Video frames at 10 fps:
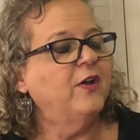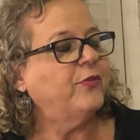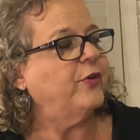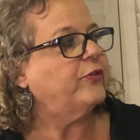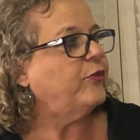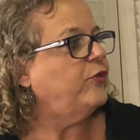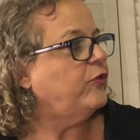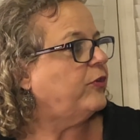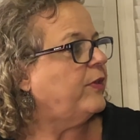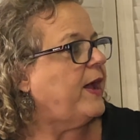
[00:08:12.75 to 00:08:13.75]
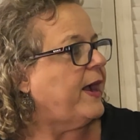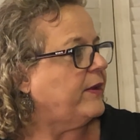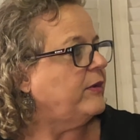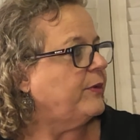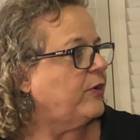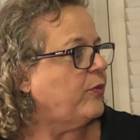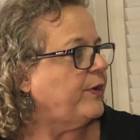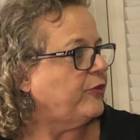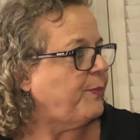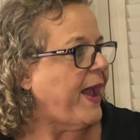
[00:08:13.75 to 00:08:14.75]
Those are usually the academic
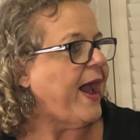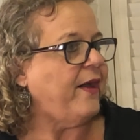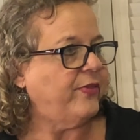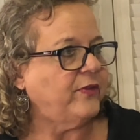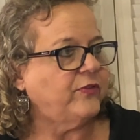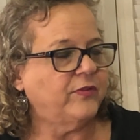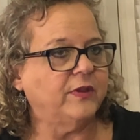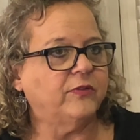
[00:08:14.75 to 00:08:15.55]
career's path, is